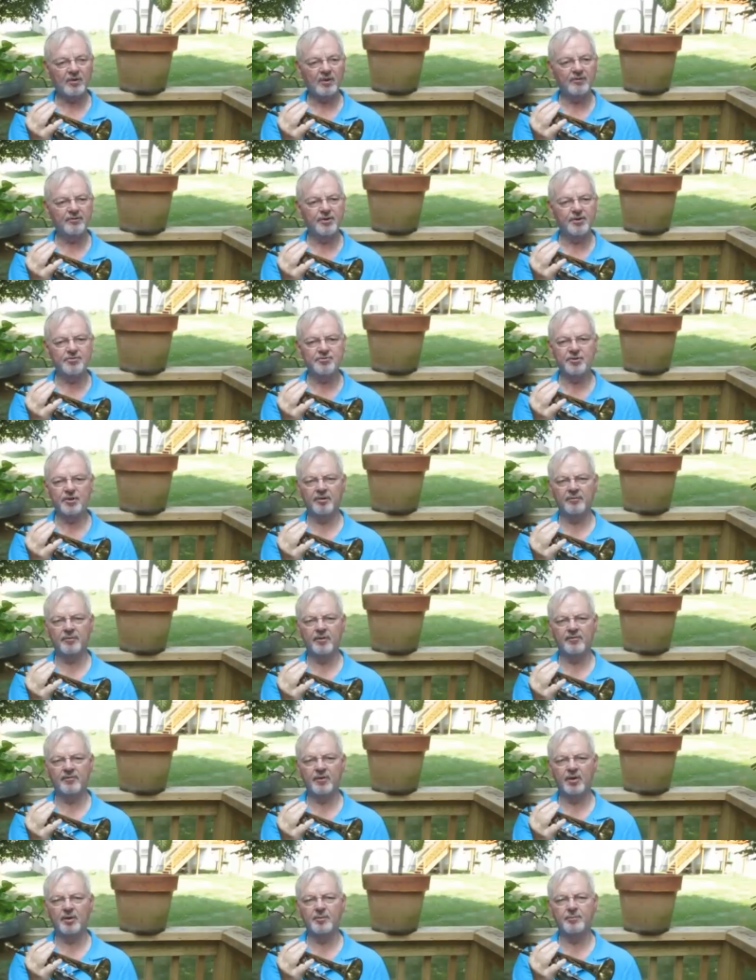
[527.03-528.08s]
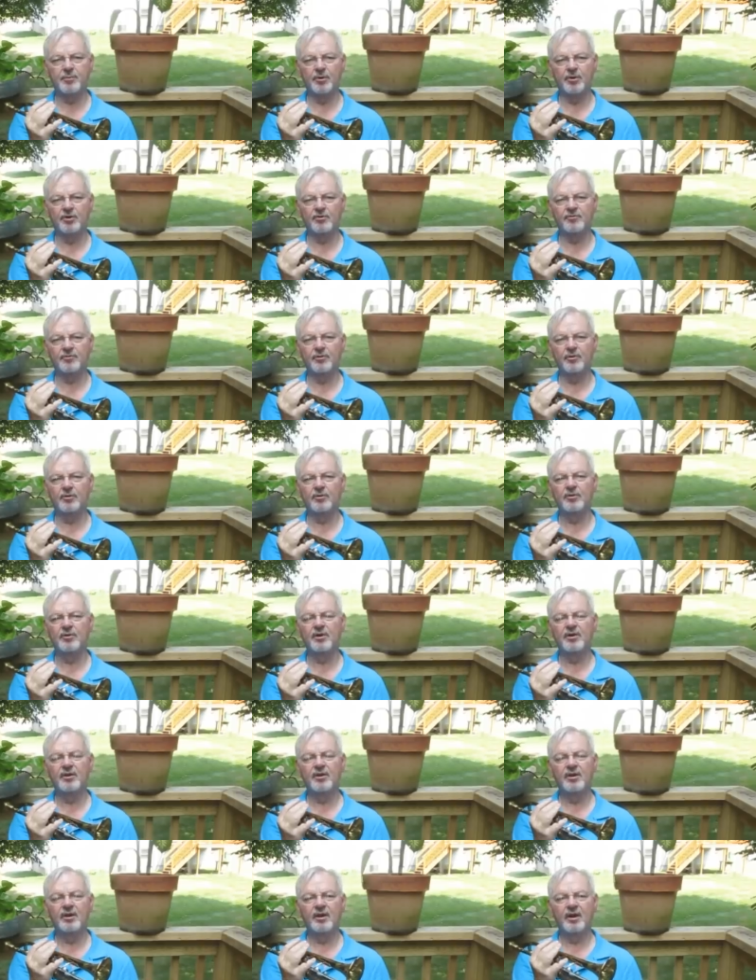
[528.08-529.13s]
There's a very beautiful,
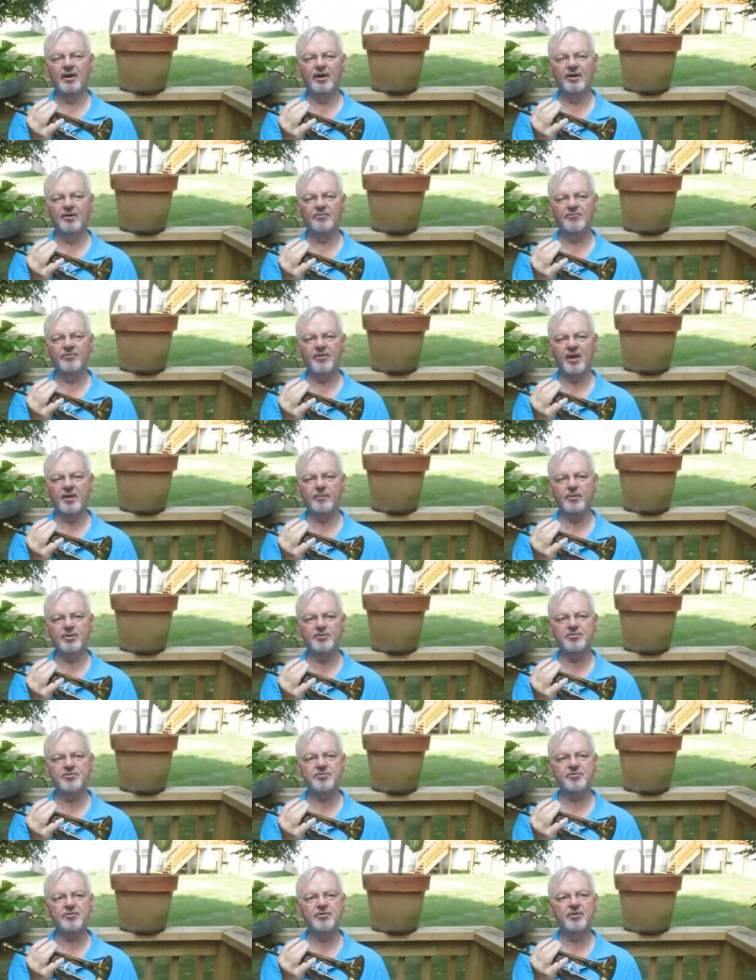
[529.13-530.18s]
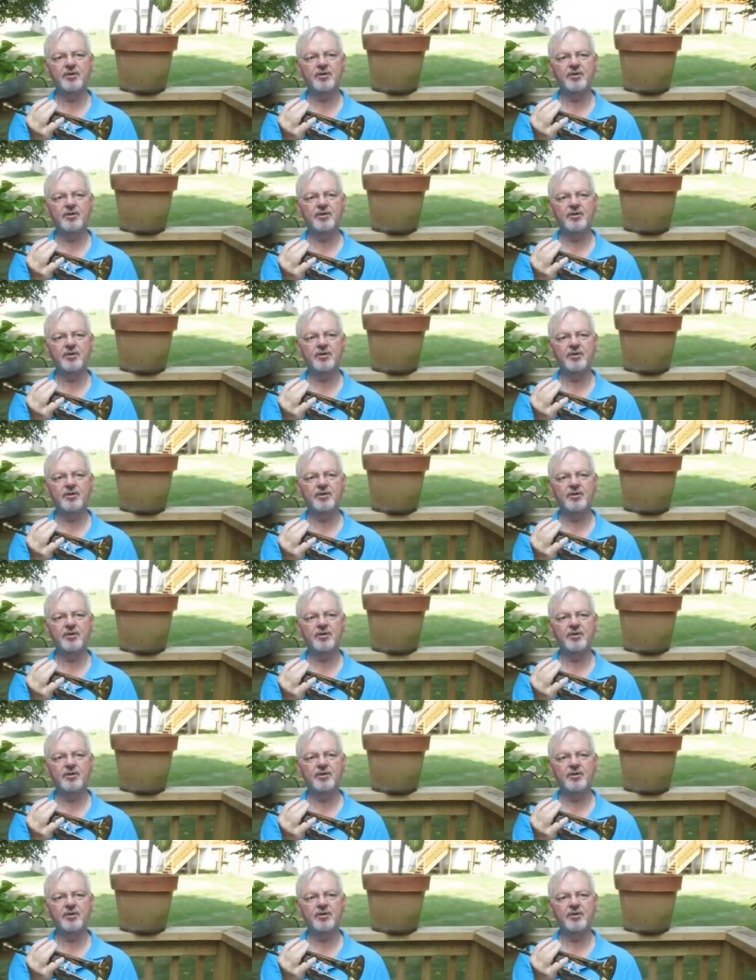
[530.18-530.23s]
famous